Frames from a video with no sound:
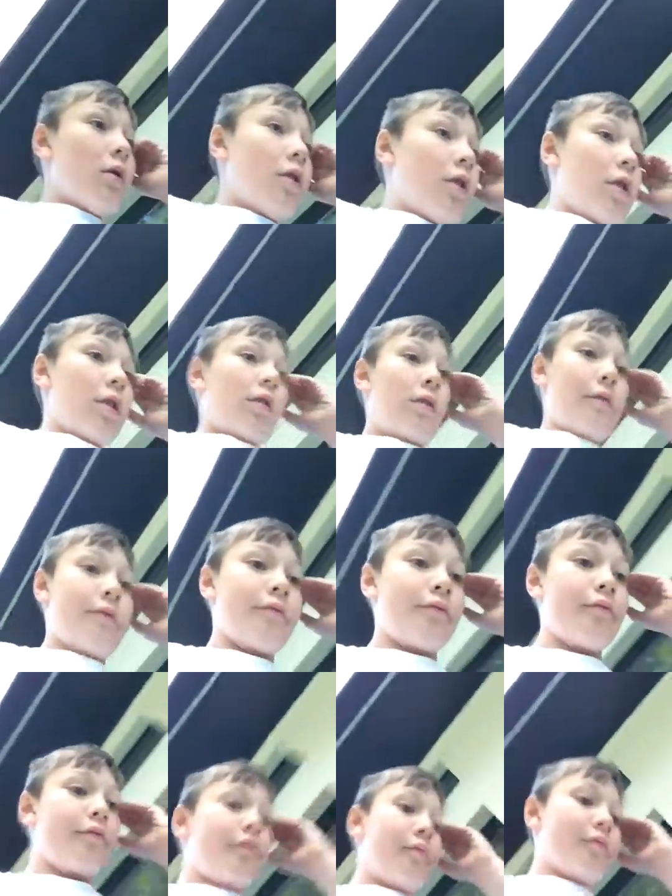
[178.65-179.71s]
Oh,
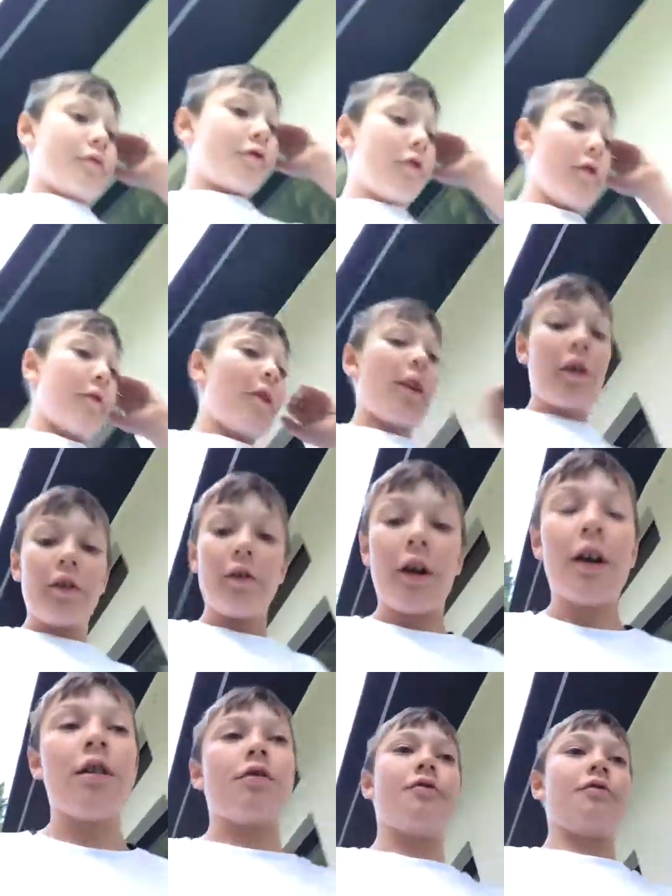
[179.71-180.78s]
should have
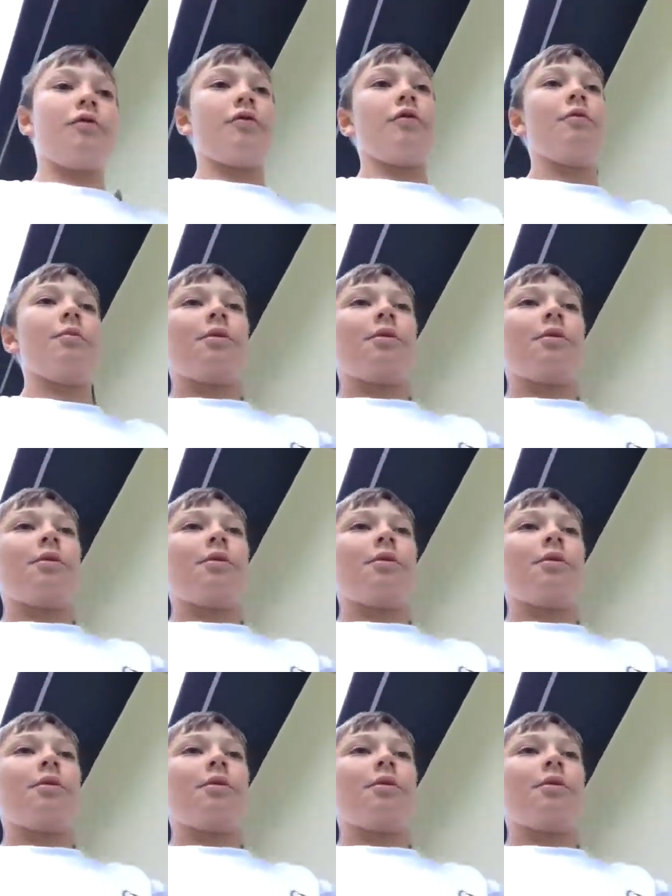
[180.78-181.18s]
that actually should